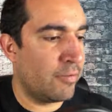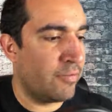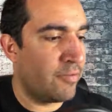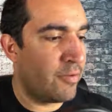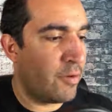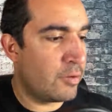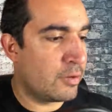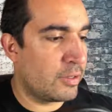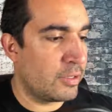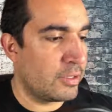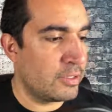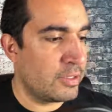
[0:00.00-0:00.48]

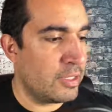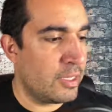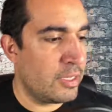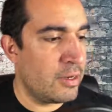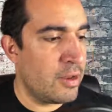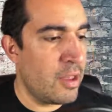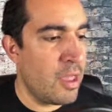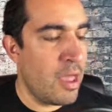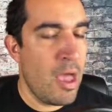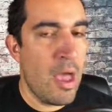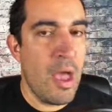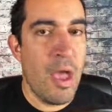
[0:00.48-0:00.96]
focused
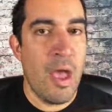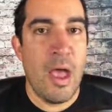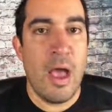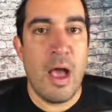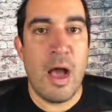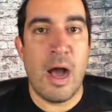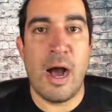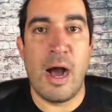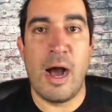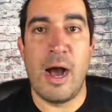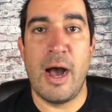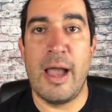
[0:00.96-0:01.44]
in.
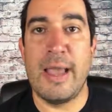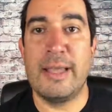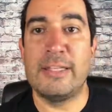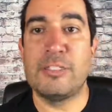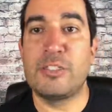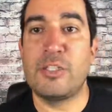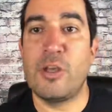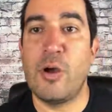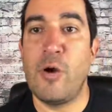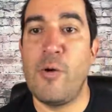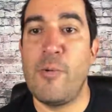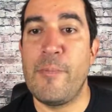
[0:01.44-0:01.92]
And
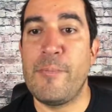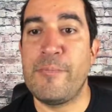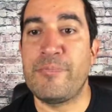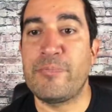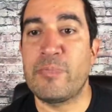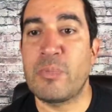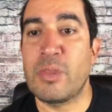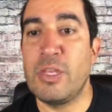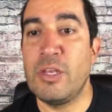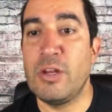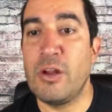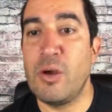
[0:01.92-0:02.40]
so,
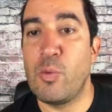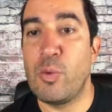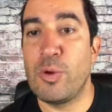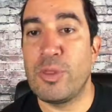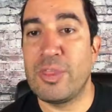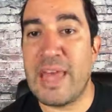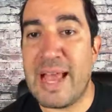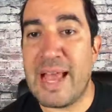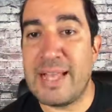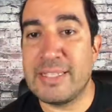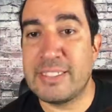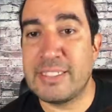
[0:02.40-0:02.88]

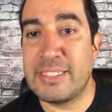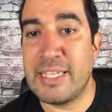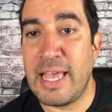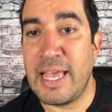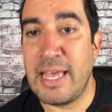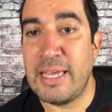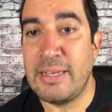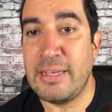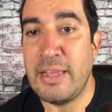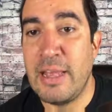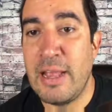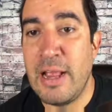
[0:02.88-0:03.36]
with that
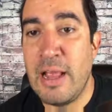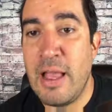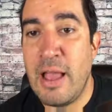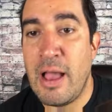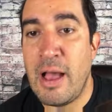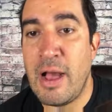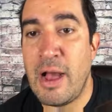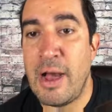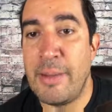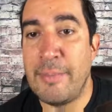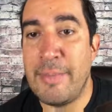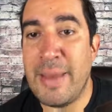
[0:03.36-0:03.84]
said,
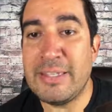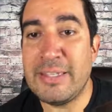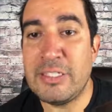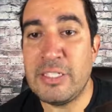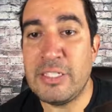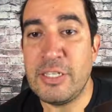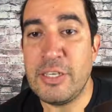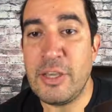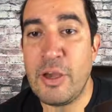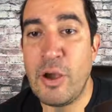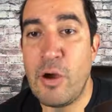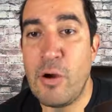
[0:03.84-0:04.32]

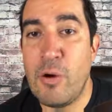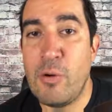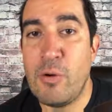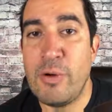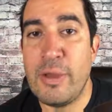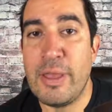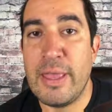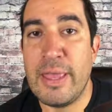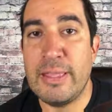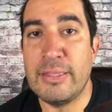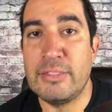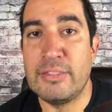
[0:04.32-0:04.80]

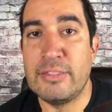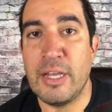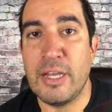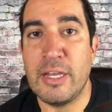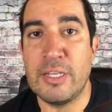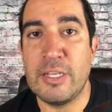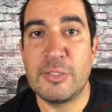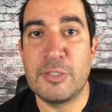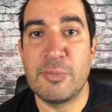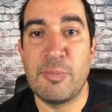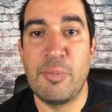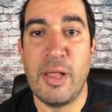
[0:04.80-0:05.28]
SEO
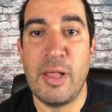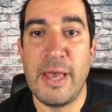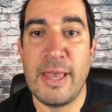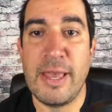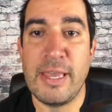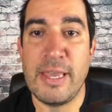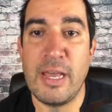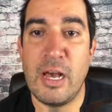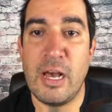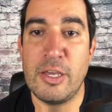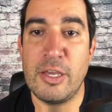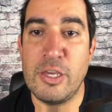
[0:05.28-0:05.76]
does
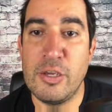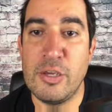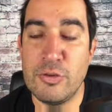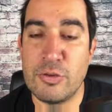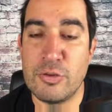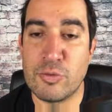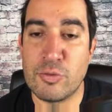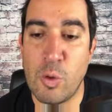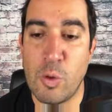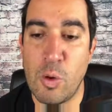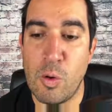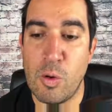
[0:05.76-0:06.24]
play a
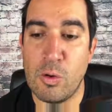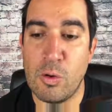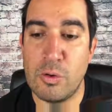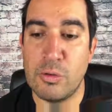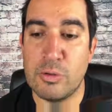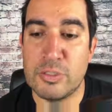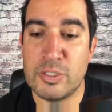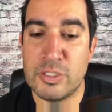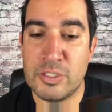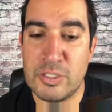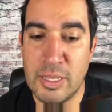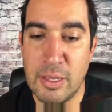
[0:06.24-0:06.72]
huge
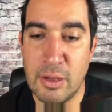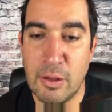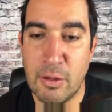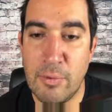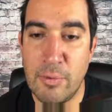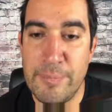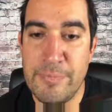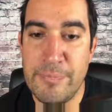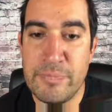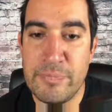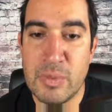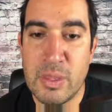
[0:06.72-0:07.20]
role
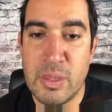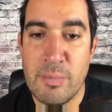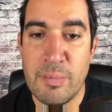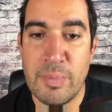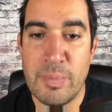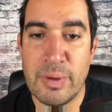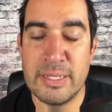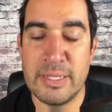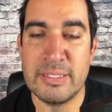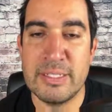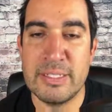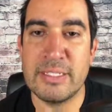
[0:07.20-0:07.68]
still,
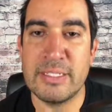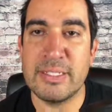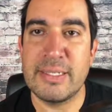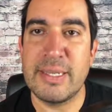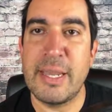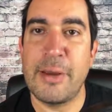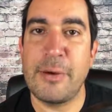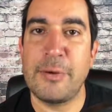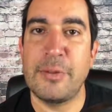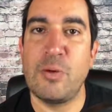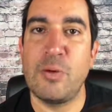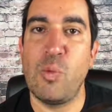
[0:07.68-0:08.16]
but it doesn't
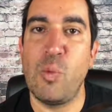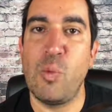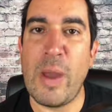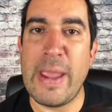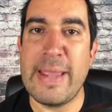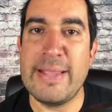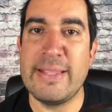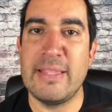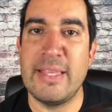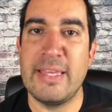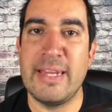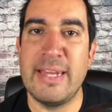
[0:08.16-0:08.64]
carry the
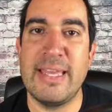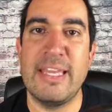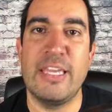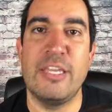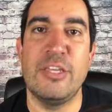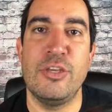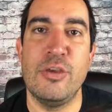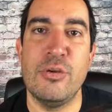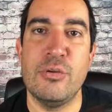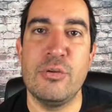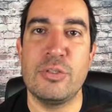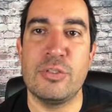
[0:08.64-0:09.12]
weight that
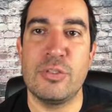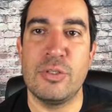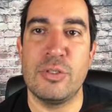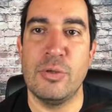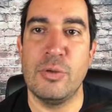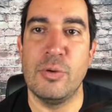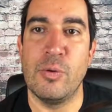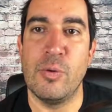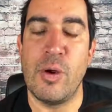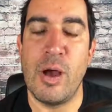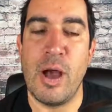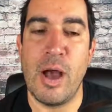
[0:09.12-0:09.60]
it used
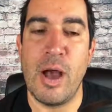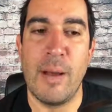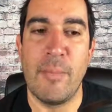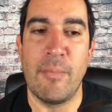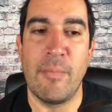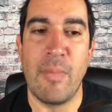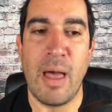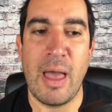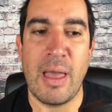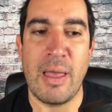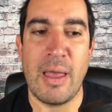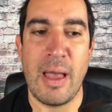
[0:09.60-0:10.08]
to.
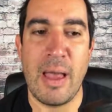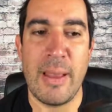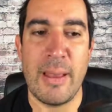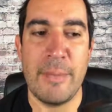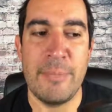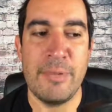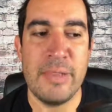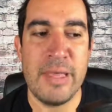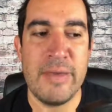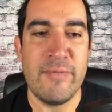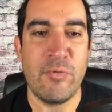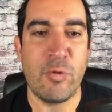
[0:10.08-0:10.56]

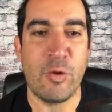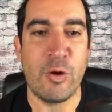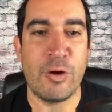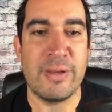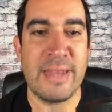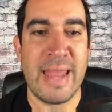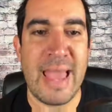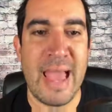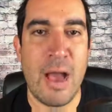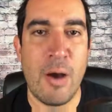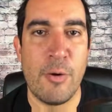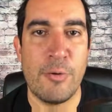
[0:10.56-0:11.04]
I believe
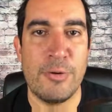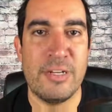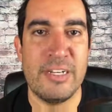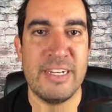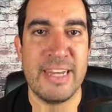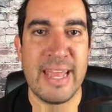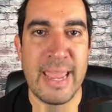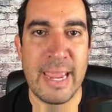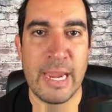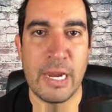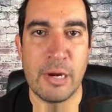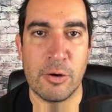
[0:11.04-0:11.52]
we're now in
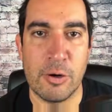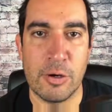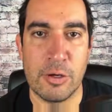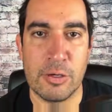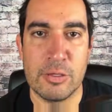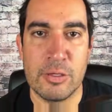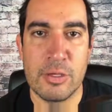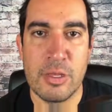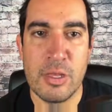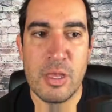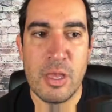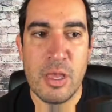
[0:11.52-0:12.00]
an
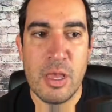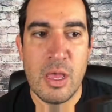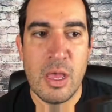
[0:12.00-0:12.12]
era